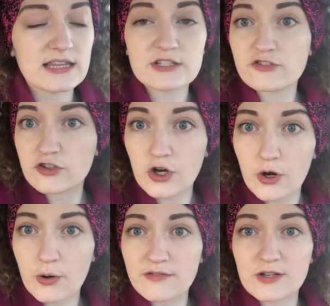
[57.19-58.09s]
let you
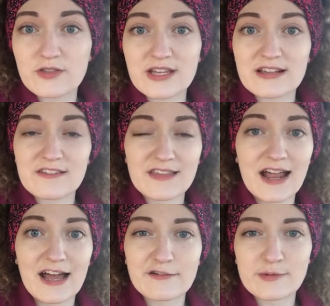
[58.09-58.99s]
know a few things
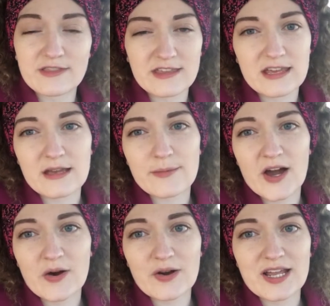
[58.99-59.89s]
that I've been thinking
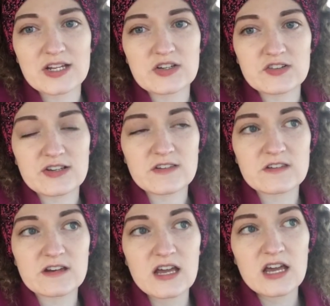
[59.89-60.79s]
about and just